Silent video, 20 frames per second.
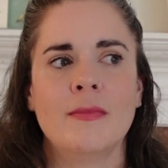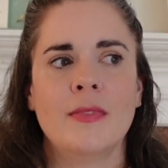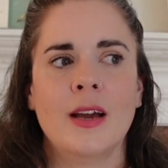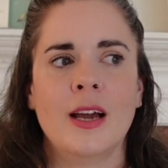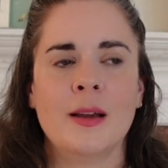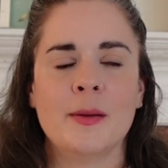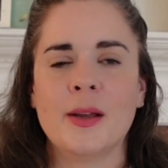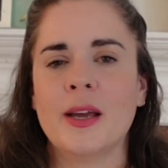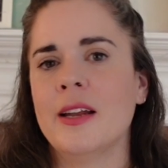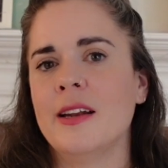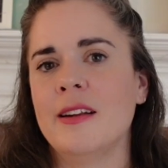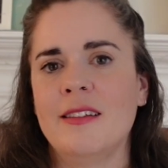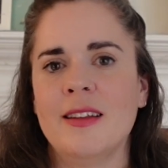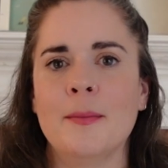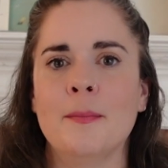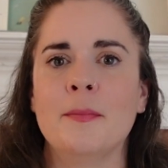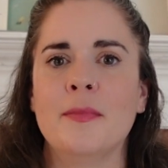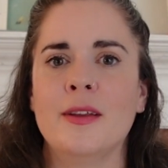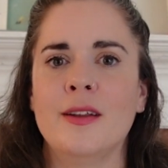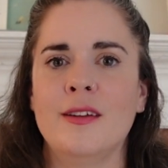I'm kind of
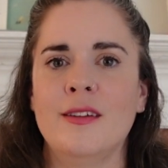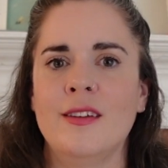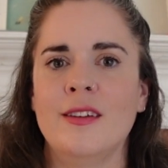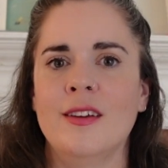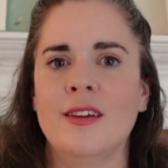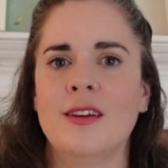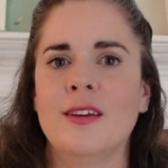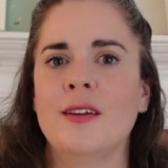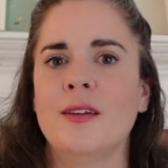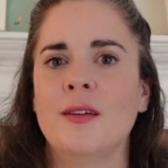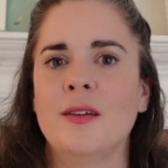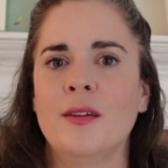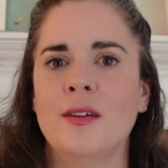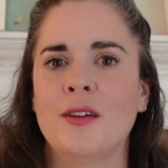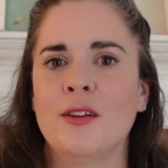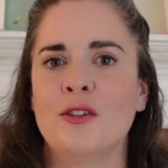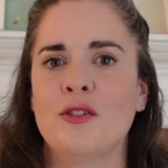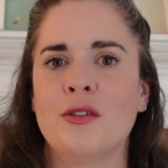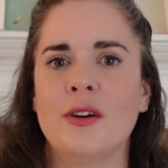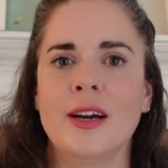tempted to
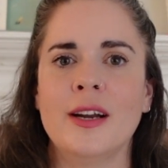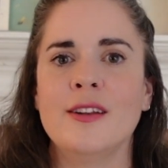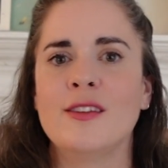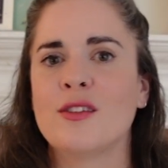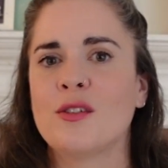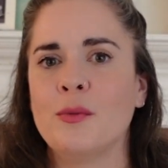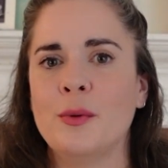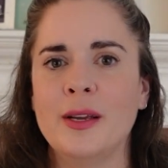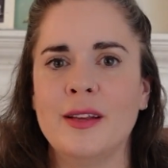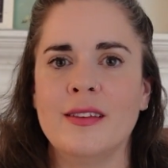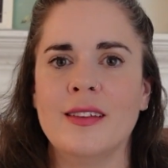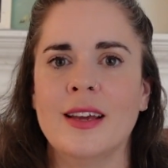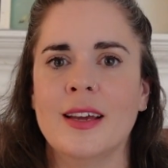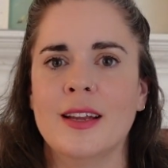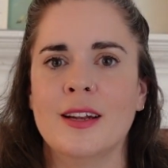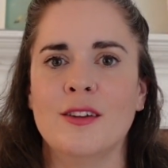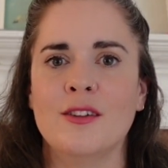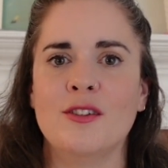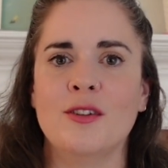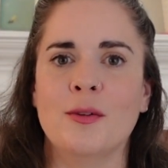try and squeeze that
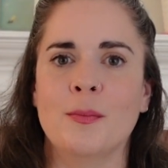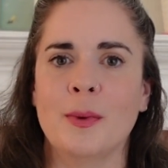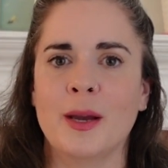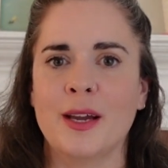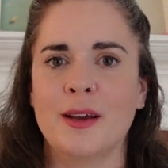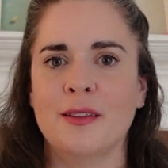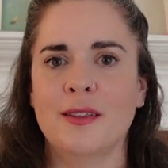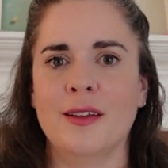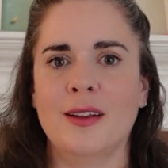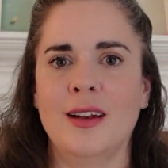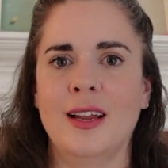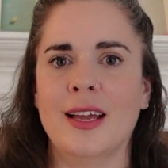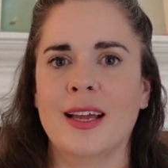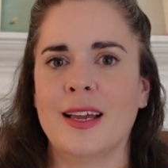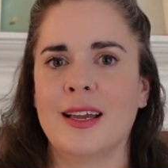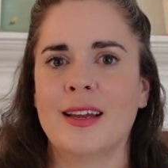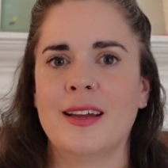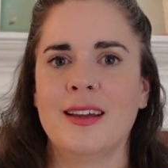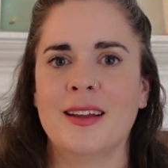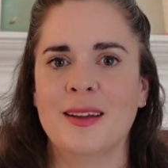into my other
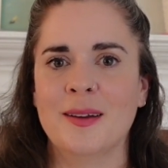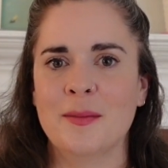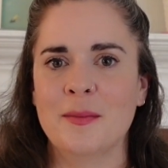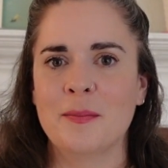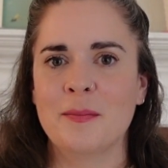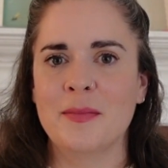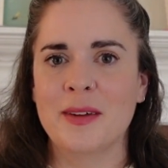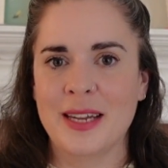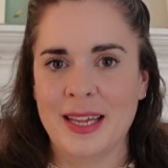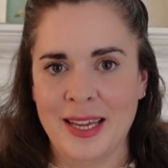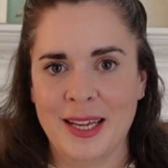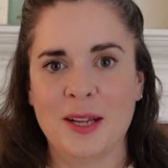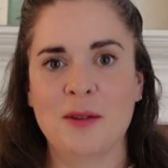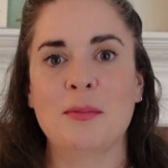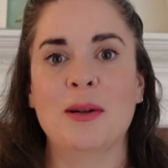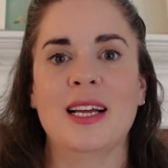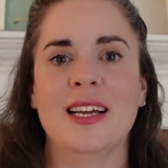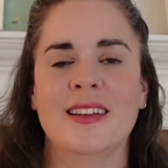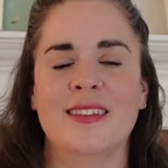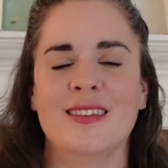like knitting
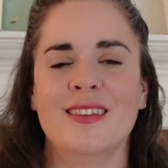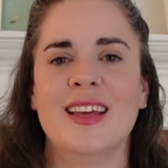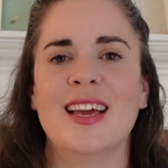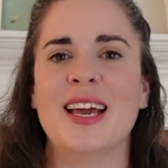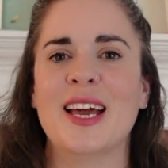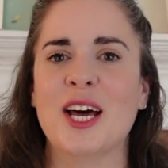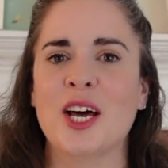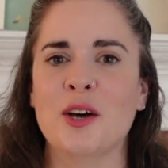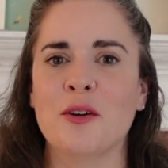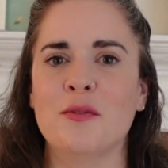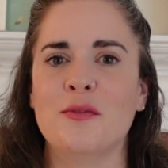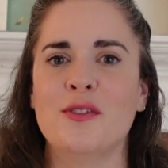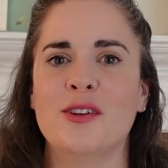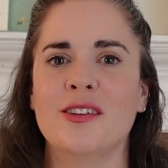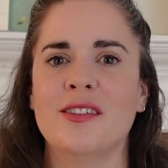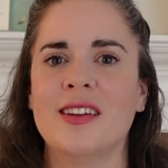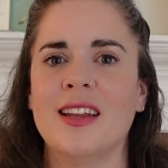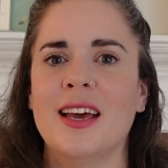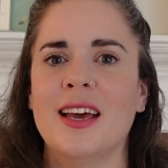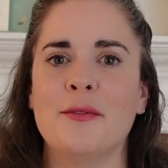plans that I have,
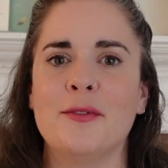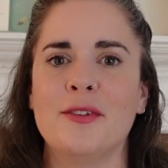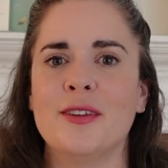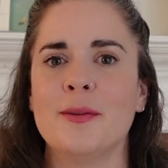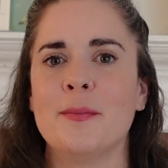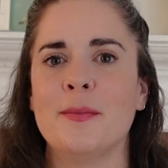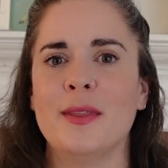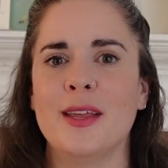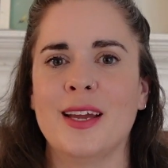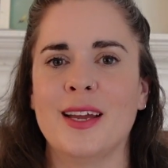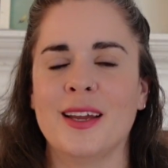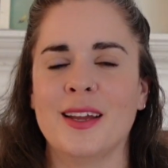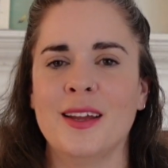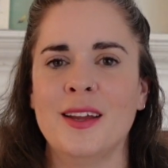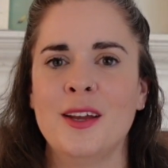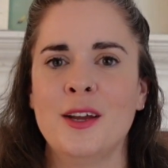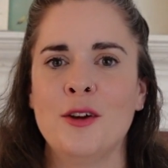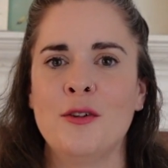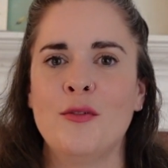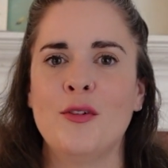just to something
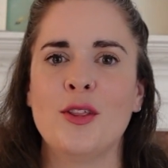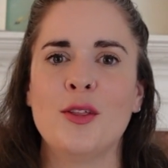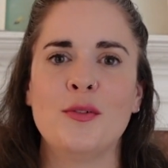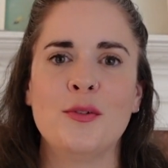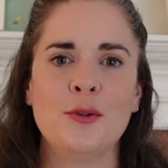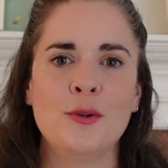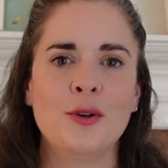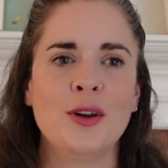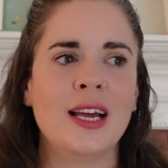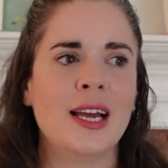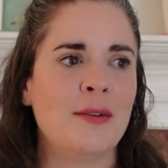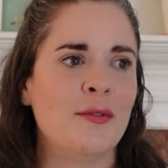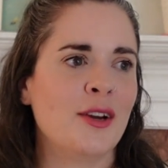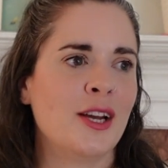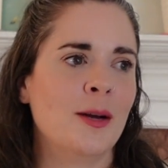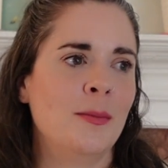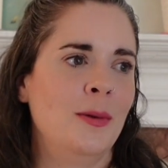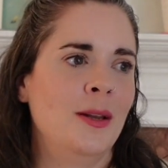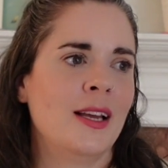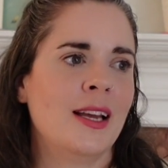for the fall. I have a
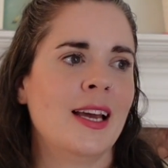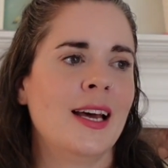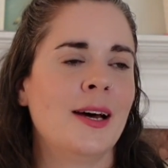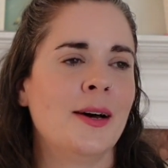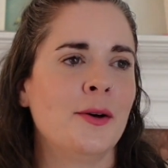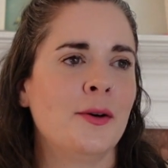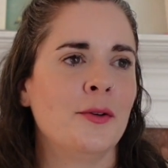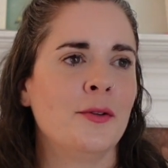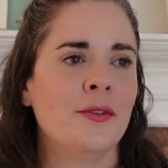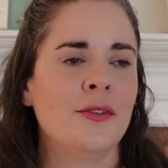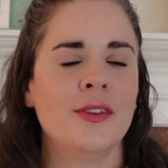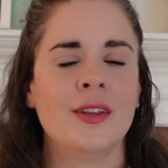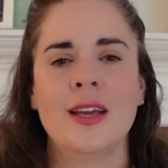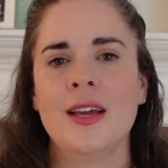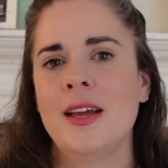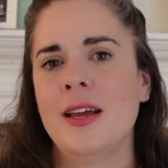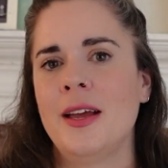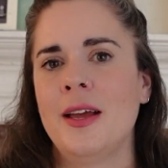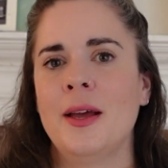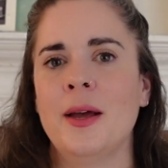couple of cowls,
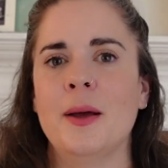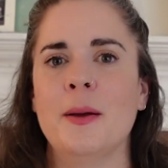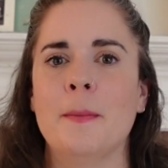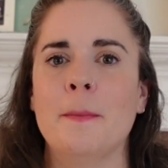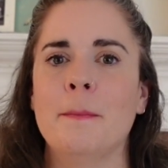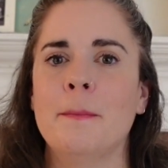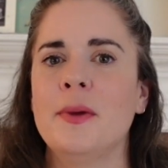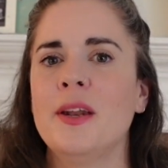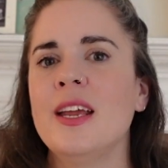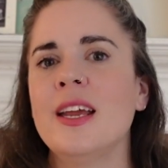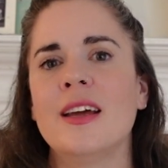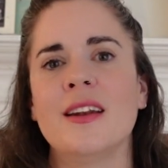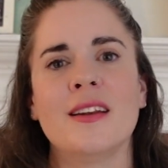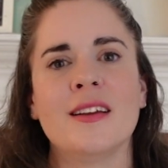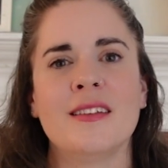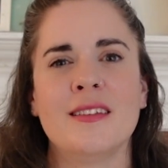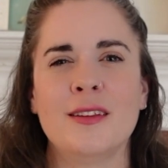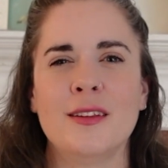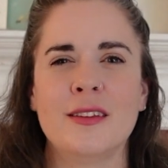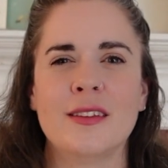but yeah, a
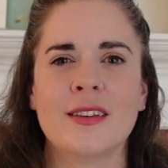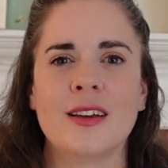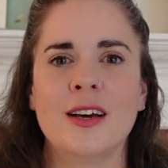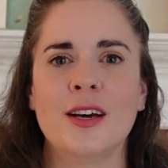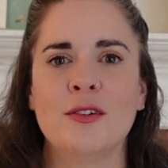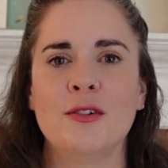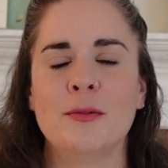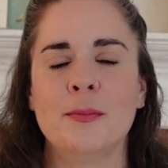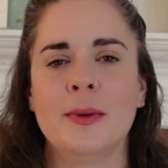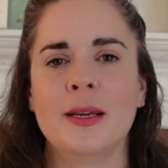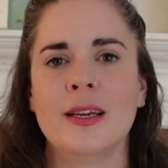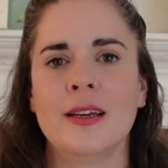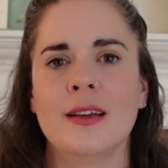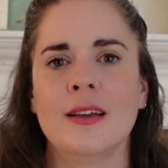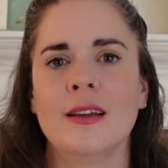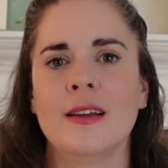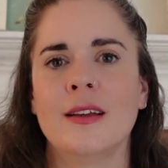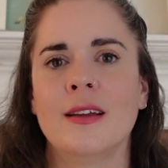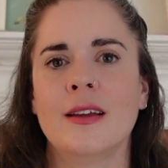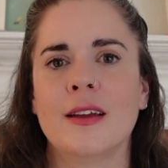nice little scarf would be
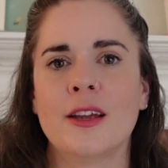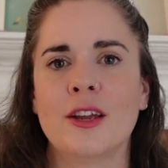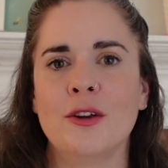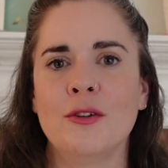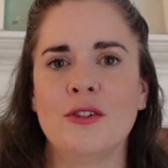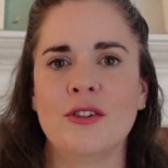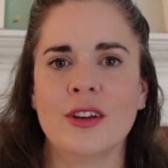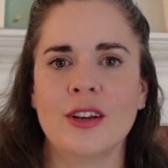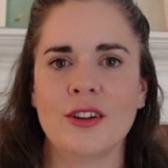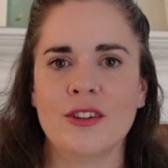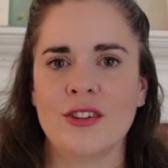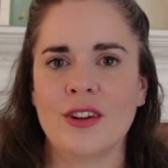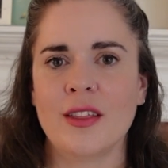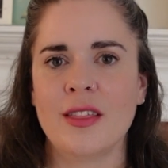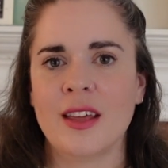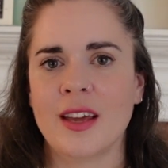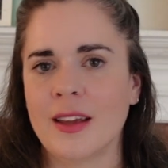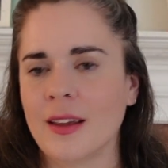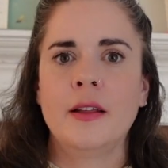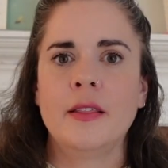a cute touch, I
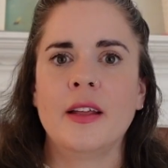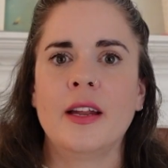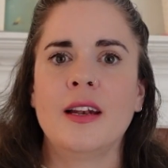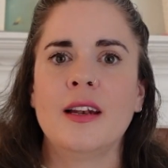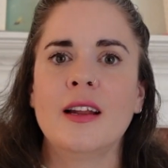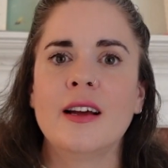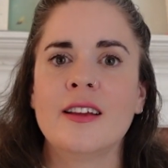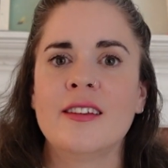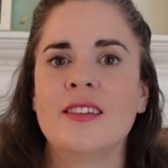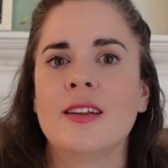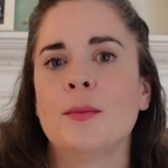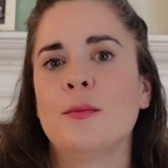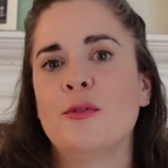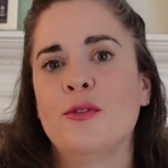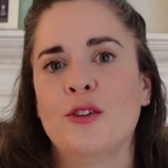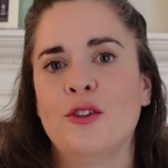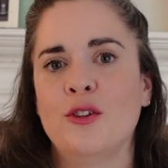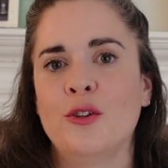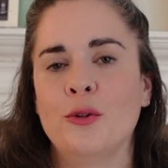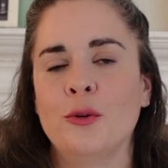think. Then last up
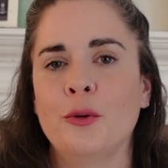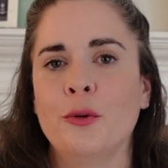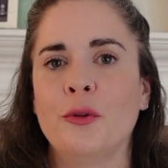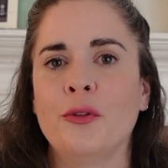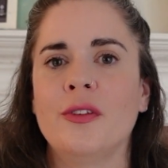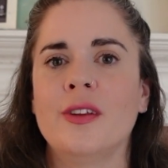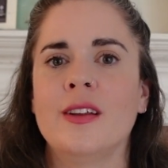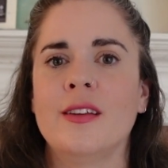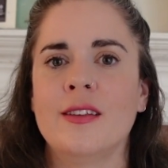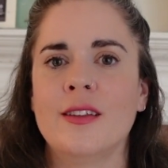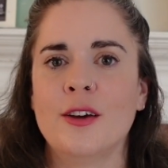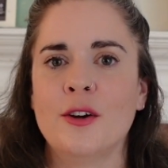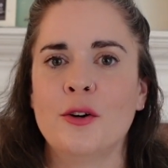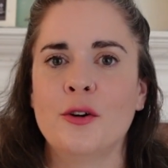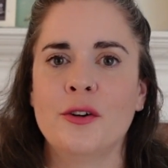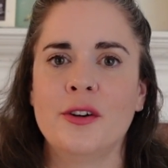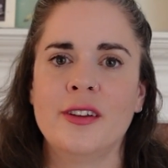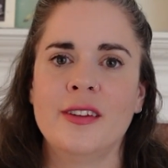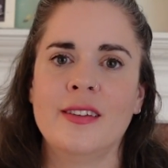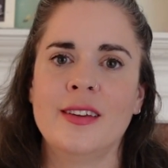for shawls is the
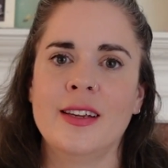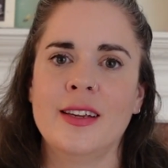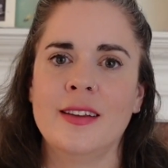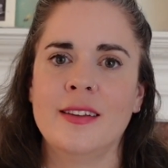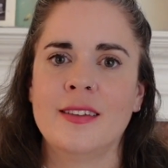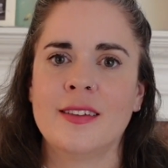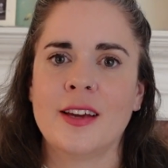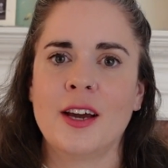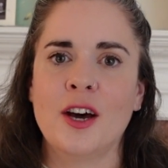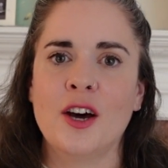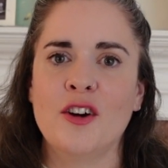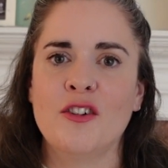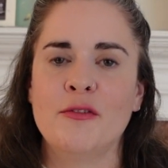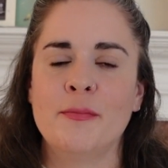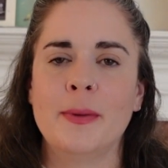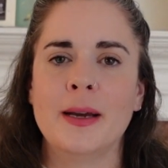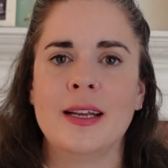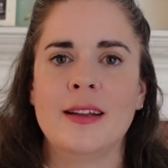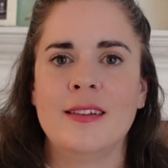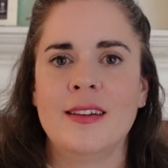Odyssey
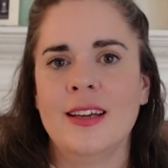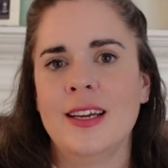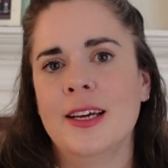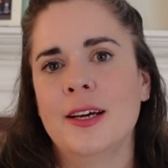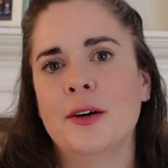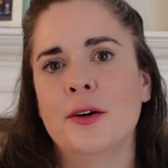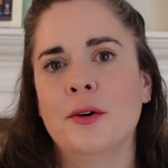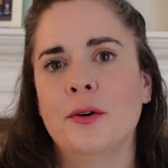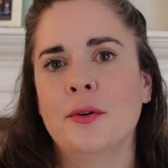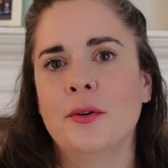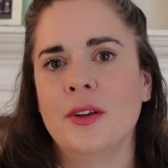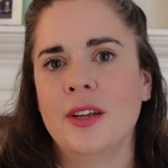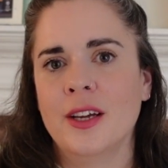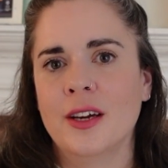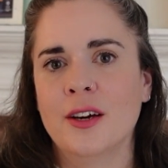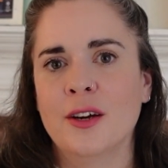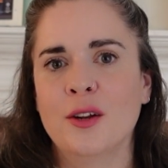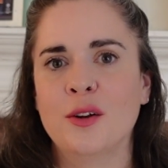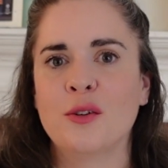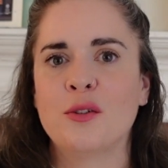Scarf by TL
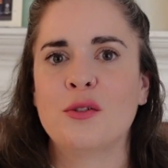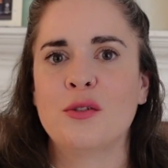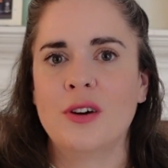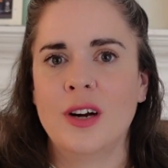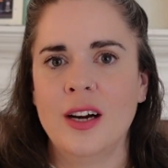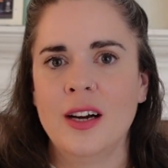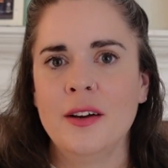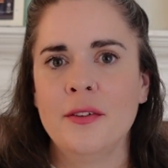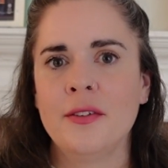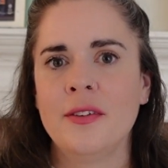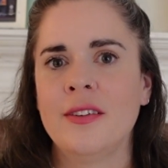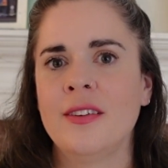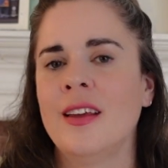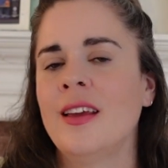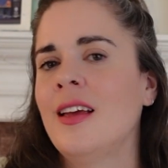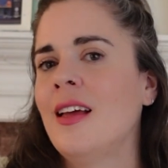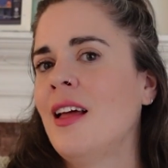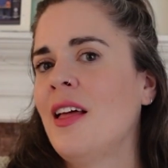Yarn Crafts.